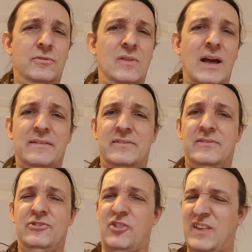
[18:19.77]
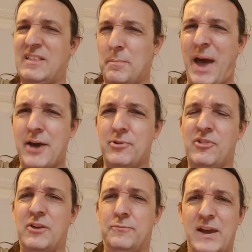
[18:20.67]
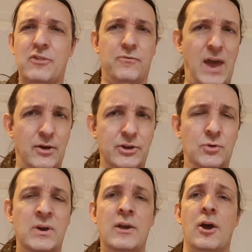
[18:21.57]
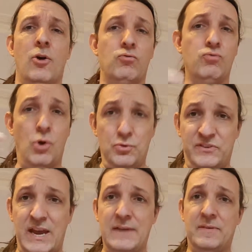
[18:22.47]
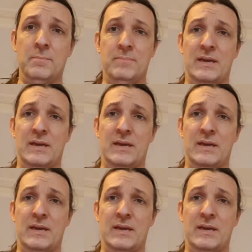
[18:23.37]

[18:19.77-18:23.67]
not just take the patterns at face value, rotate them.